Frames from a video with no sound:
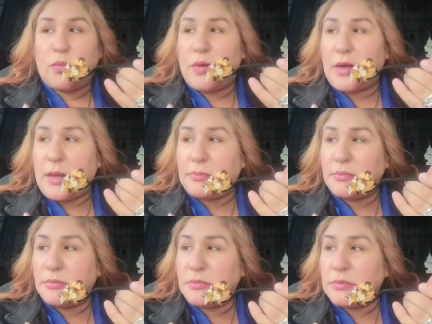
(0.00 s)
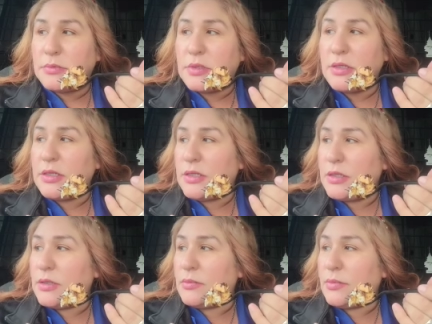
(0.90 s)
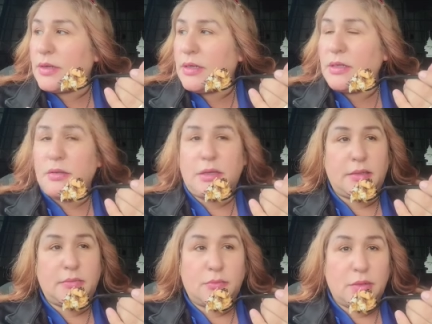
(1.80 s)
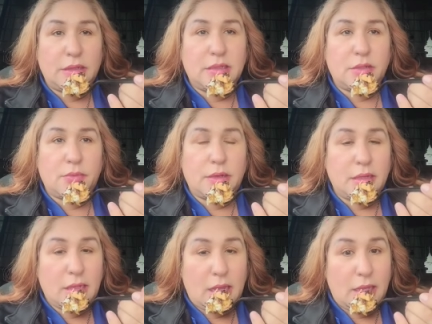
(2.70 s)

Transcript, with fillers: when I'm gonna get ready, like really get ready,